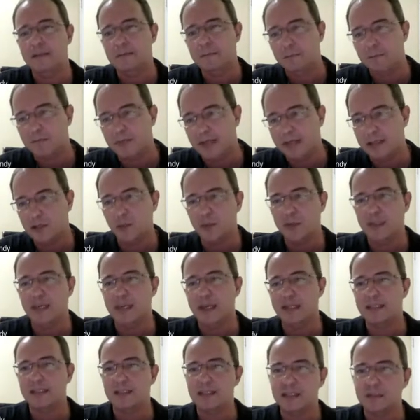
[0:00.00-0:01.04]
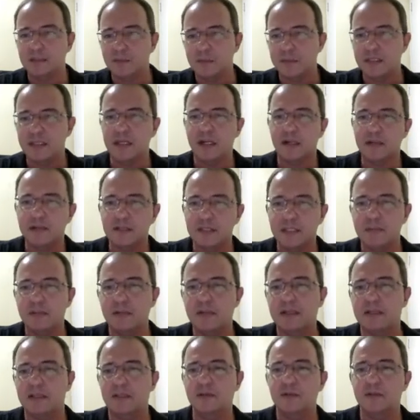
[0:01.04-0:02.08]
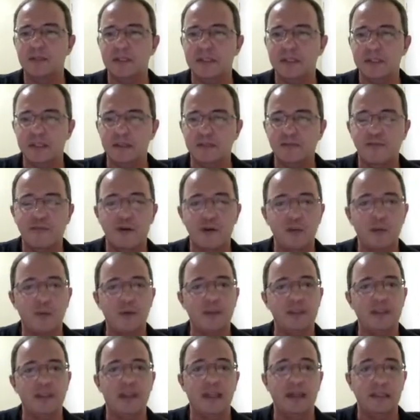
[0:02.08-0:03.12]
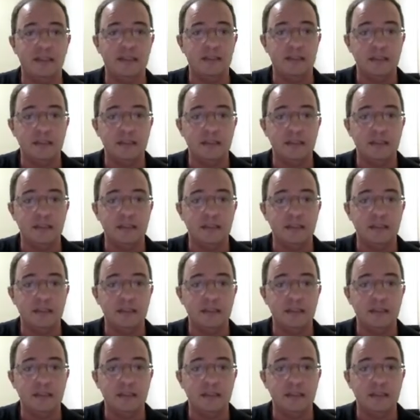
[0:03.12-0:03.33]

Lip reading: that we get some results similar to this 4.8.